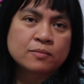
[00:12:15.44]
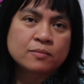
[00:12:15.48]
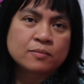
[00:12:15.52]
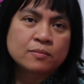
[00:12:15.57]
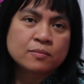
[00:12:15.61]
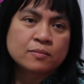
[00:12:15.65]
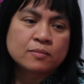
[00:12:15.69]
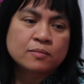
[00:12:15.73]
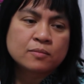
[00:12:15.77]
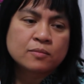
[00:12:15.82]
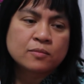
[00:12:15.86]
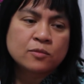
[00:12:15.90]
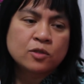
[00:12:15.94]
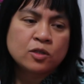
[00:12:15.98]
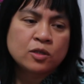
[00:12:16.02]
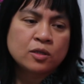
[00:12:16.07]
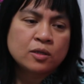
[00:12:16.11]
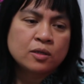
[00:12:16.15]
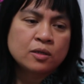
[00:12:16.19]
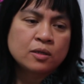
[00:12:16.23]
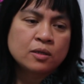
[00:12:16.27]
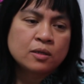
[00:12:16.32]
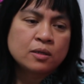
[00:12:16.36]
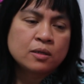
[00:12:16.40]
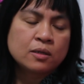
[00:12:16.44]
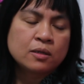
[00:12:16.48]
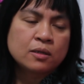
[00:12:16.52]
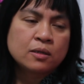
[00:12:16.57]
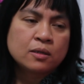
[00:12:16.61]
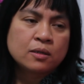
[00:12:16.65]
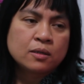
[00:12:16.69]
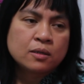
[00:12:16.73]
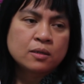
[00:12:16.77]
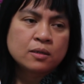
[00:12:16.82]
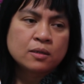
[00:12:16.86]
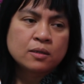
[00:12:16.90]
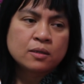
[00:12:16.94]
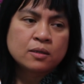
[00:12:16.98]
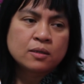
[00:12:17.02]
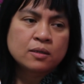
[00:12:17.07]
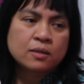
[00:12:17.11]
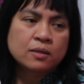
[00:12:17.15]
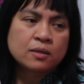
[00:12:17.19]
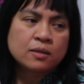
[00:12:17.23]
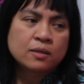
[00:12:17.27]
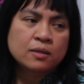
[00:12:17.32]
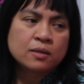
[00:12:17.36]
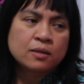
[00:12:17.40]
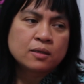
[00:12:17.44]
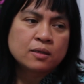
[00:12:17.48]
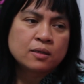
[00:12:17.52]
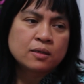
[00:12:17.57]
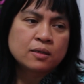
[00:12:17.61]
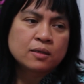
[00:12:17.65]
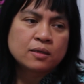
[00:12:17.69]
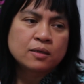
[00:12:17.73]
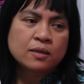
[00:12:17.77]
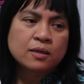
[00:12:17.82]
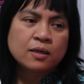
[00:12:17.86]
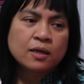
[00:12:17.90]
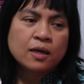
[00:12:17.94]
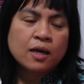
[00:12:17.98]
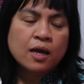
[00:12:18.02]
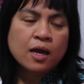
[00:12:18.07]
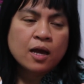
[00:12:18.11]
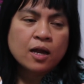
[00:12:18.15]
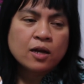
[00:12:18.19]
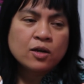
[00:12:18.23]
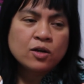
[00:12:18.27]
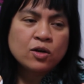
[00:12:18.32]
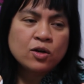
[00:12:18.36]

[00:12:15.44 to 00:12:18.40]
This person isn't speaking.